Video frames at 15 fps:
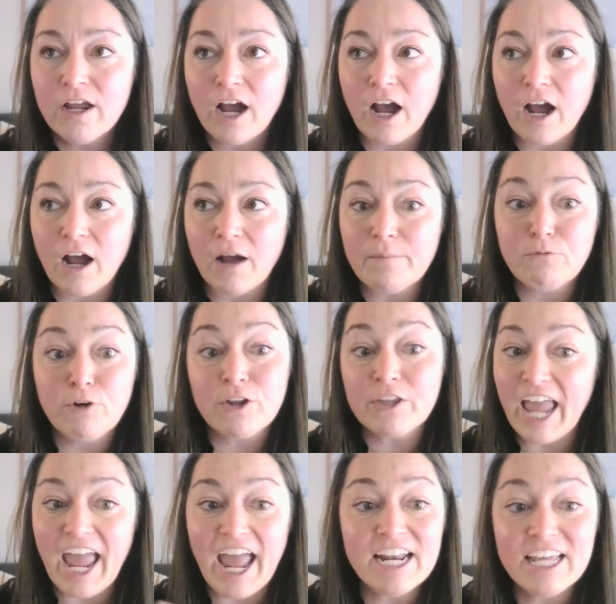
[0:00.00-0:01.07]
um,
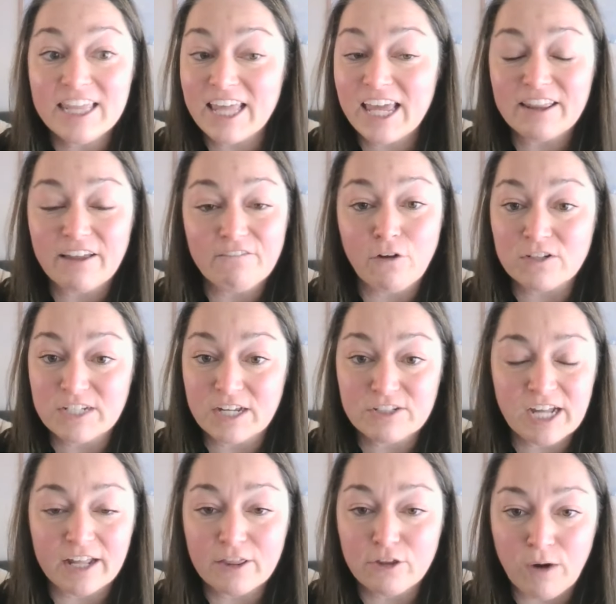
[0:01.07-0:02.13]
really anything that falls
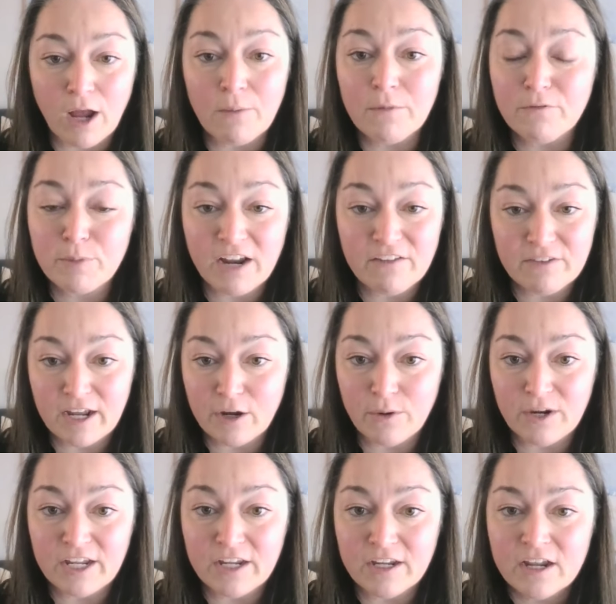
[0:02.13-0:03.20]
outside the realm of private
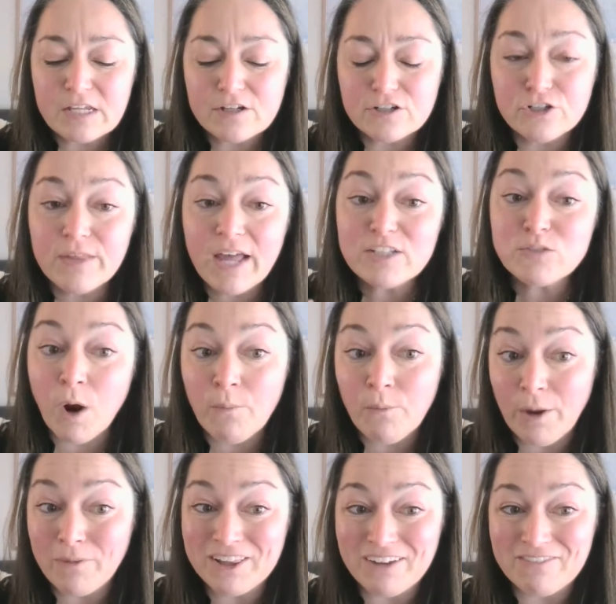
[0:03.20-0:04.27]
equity. So that's one
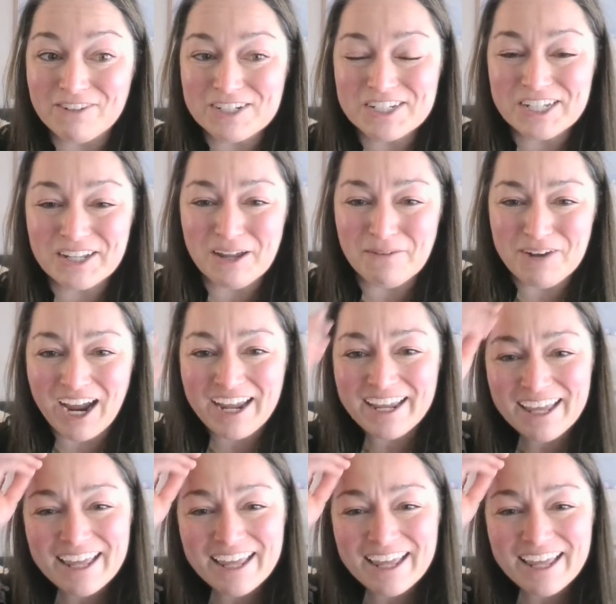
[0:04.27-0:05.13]
way we leverage the alumni.